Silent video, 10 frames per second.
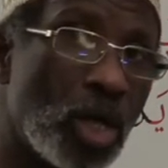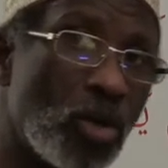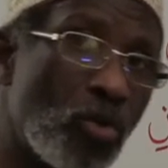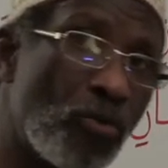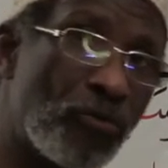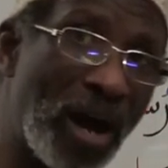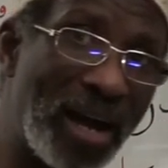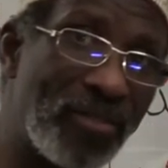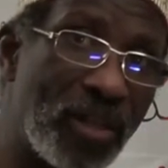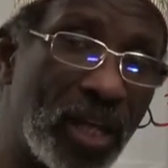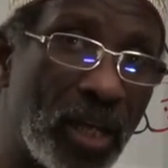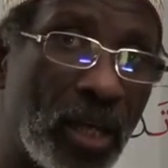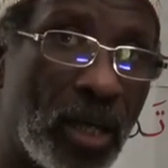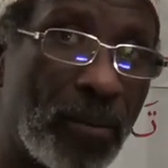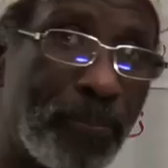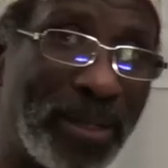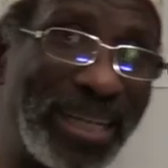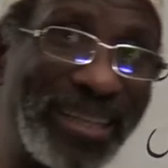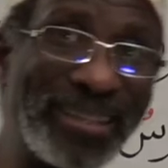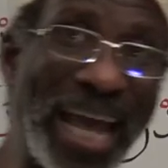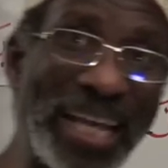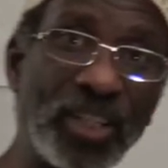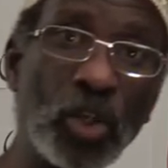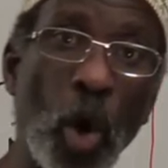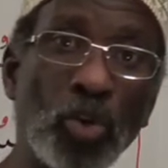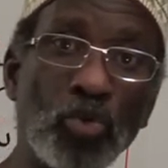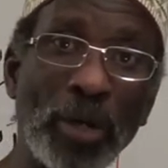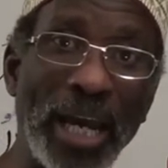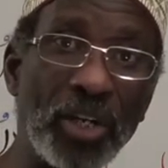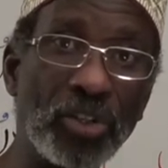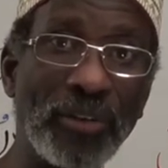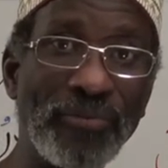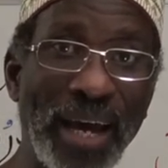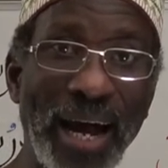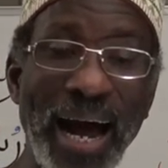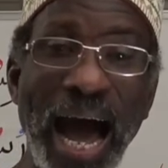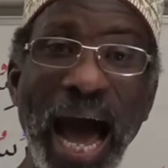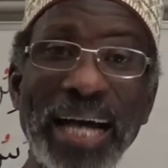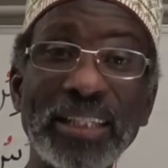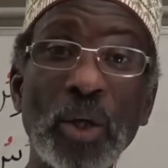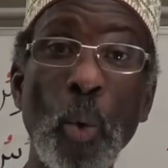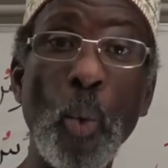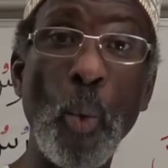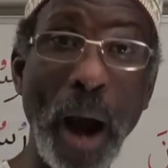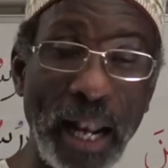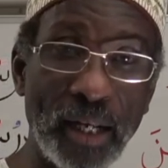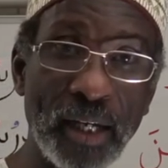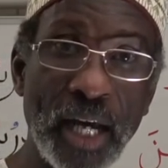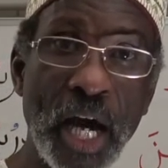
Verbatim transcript: you find the present tense conjugation there as well.